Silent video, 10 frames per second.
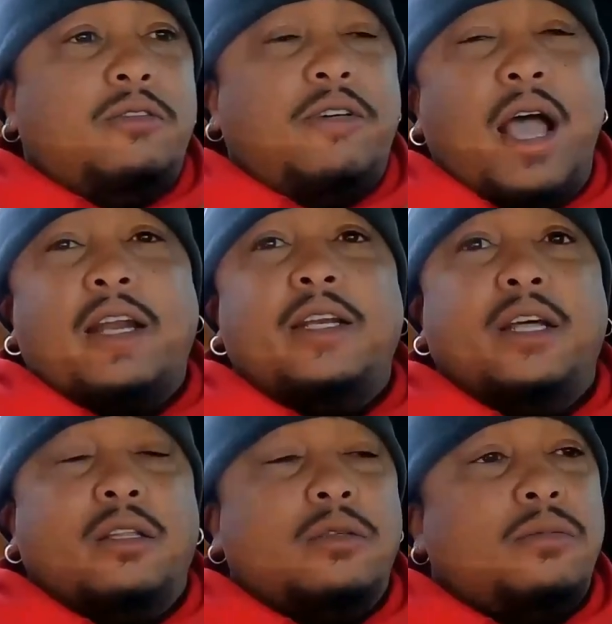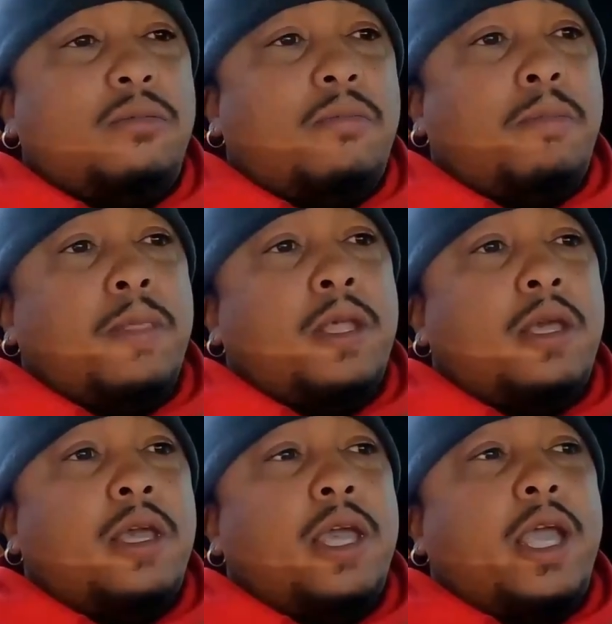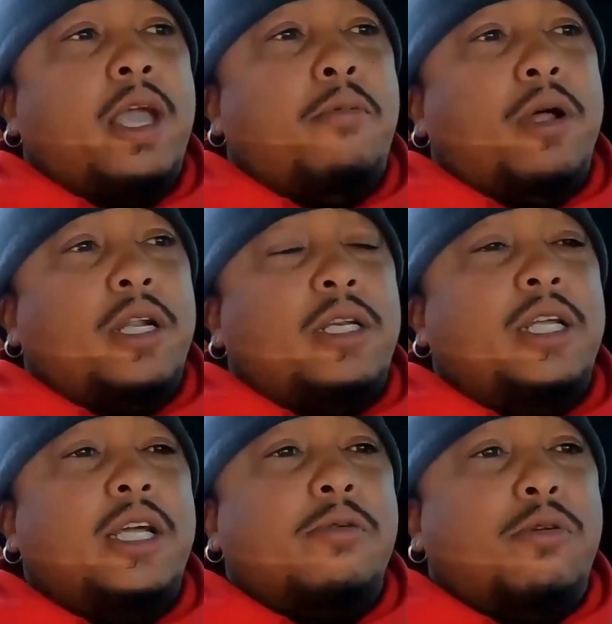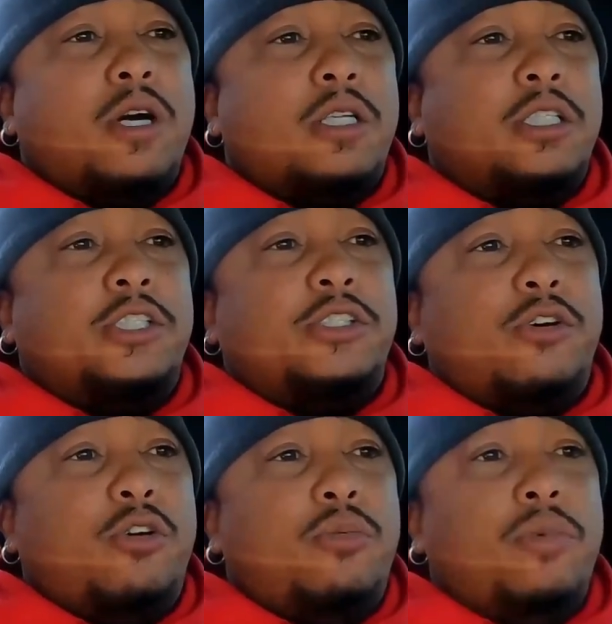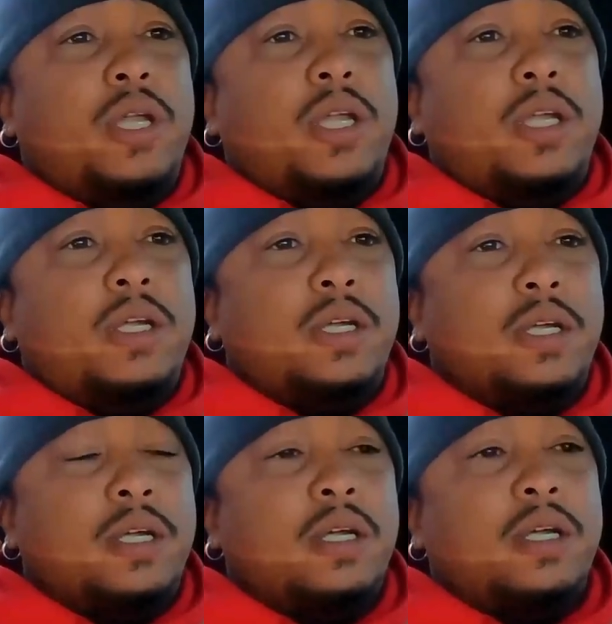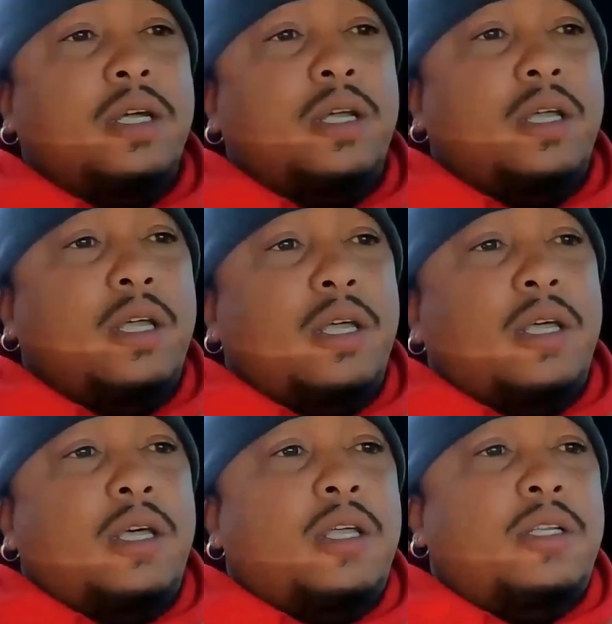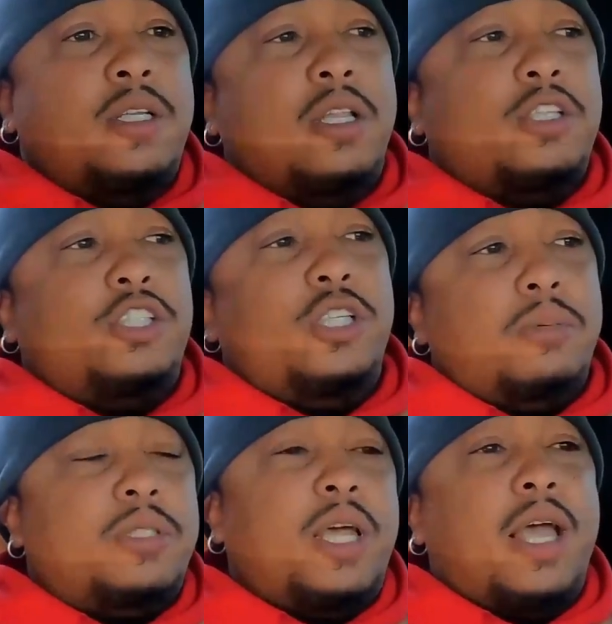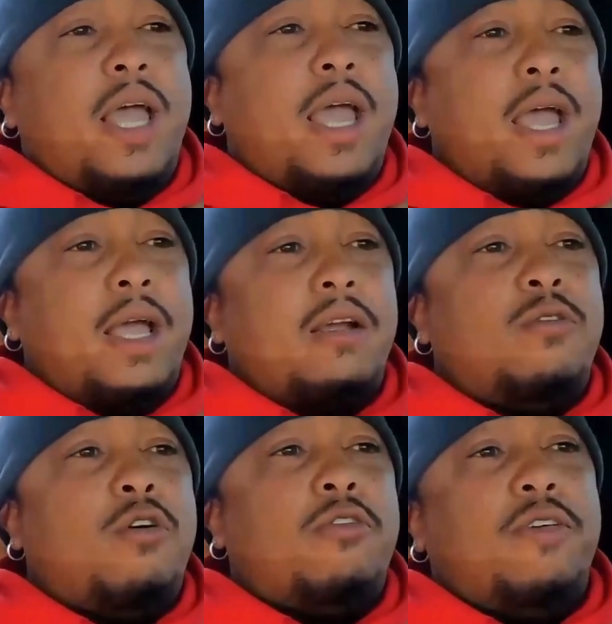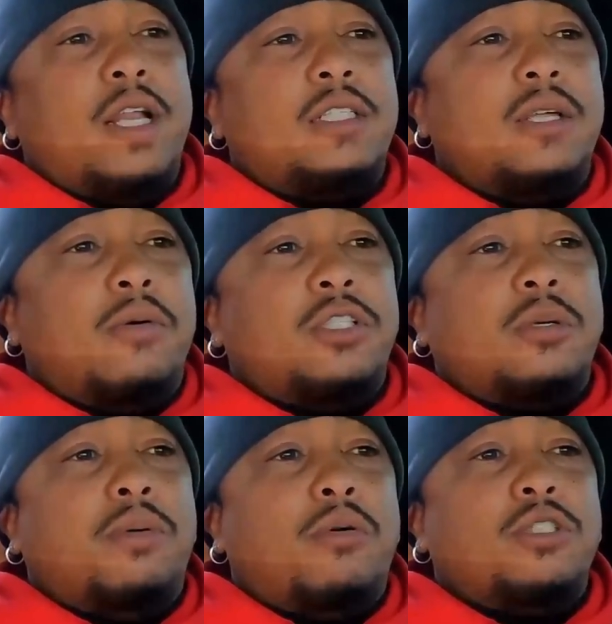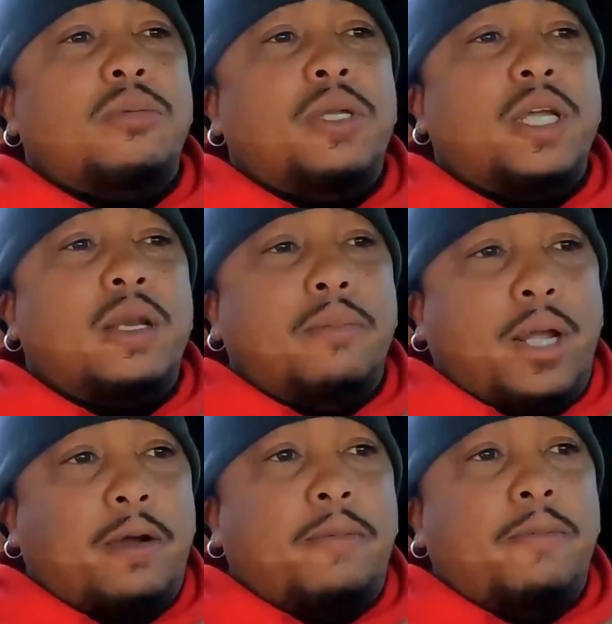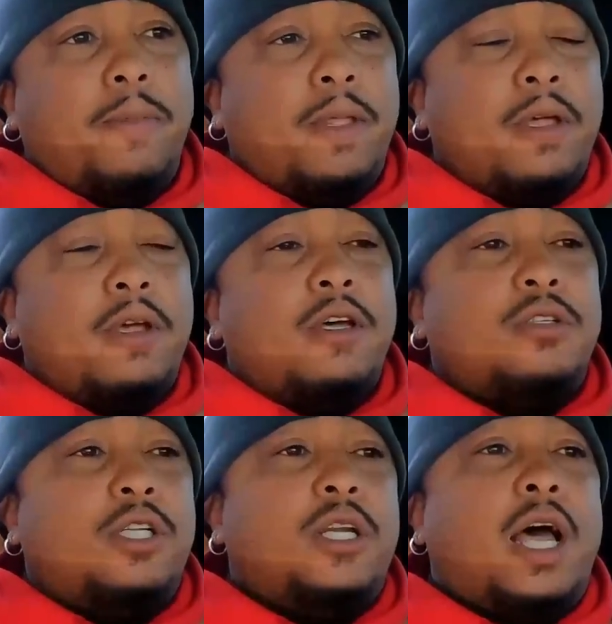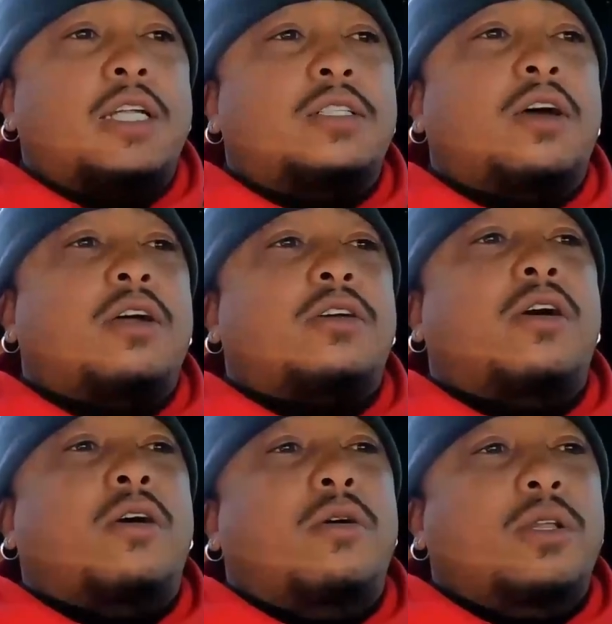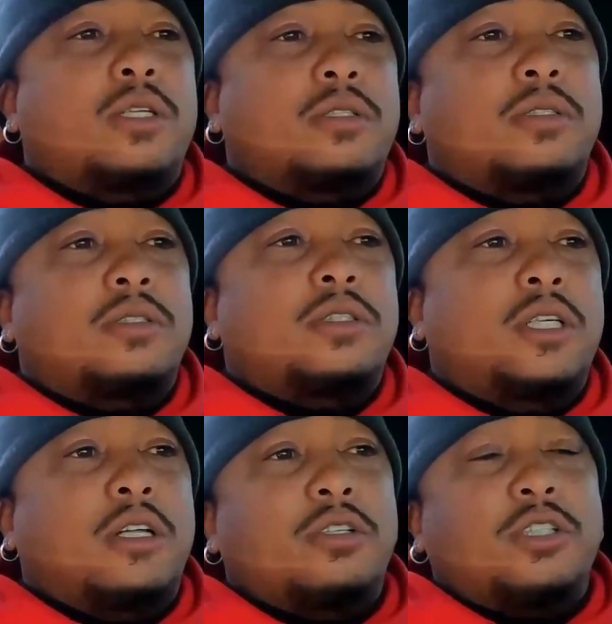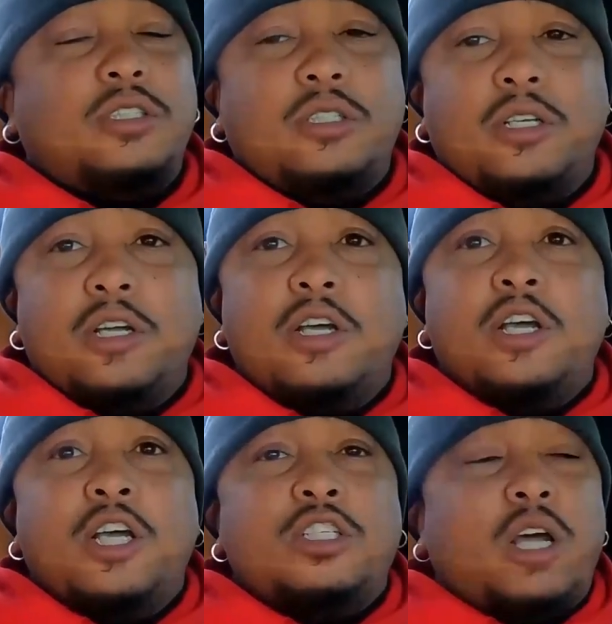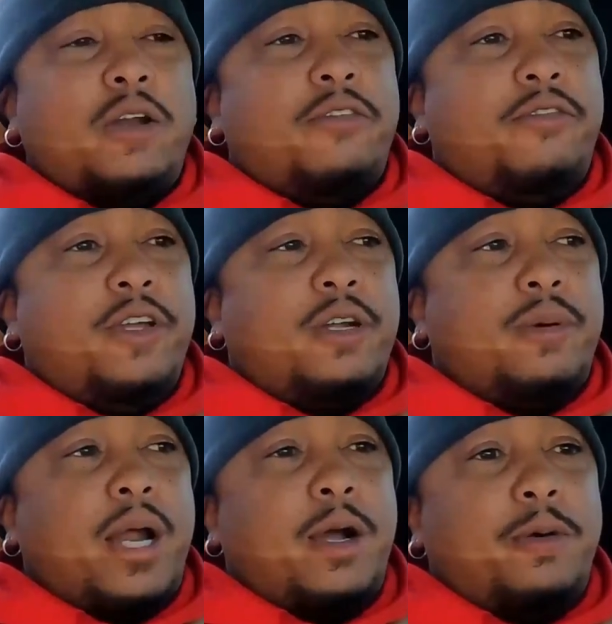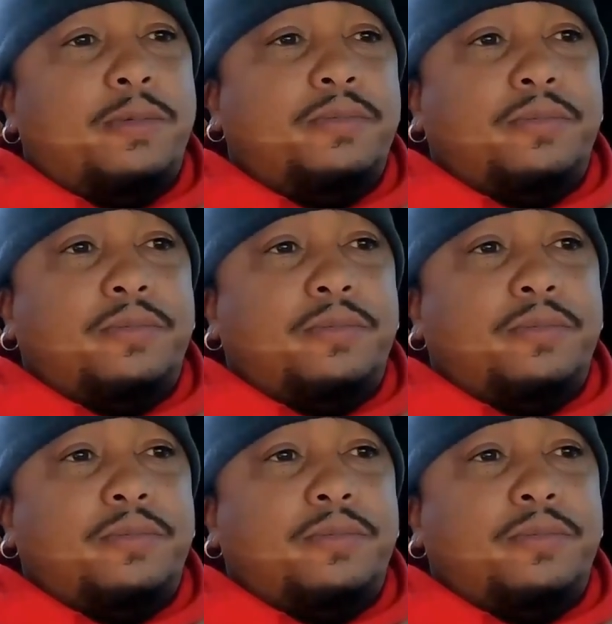find a dealer. And what it did was it showed me dealerships that had Corvettes that were supposed to be inbound. So then I started calling dealers trying to figure out